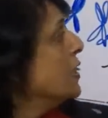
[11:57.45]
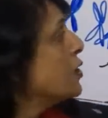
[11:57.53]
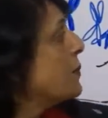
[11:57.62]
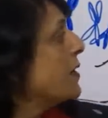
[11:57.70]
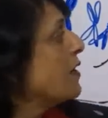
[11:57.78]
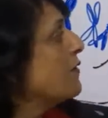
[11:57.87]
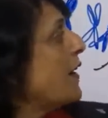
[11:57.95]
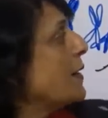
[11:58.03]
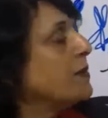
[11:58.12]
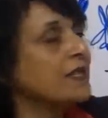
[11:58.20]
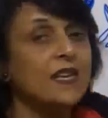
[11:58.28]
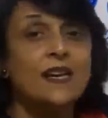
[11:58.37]
spindle
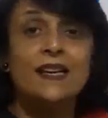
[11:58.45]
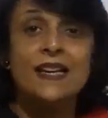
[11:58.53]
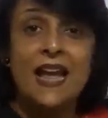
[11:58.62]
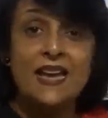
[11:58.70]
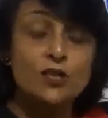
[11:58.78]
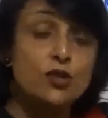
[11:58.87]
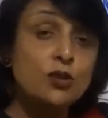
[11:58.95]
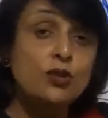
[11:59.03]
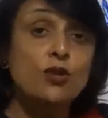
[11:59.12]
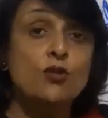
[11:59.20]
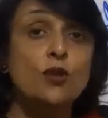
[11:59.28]
fibers are attached to the